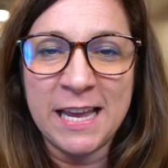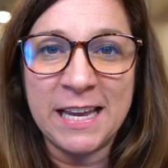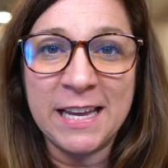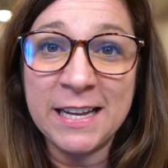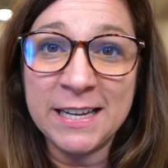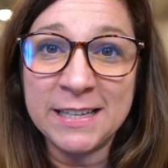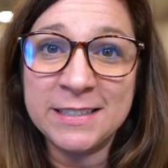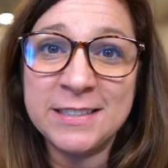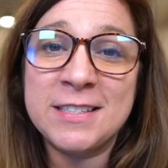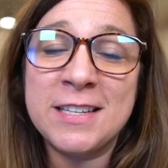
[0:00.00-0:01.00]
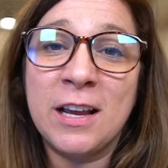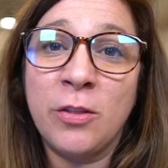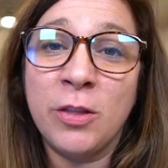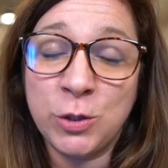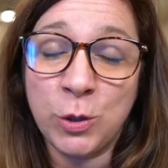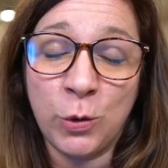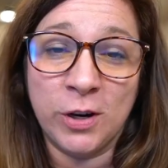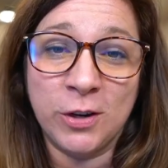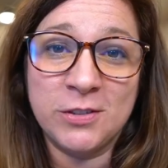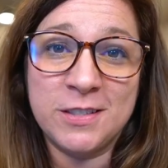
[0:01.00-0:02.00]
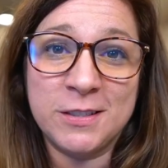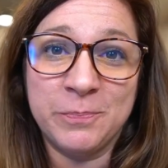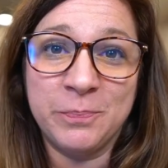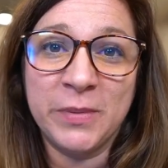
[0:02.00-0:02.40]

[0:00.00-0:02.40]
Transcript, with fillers: is the toll roads.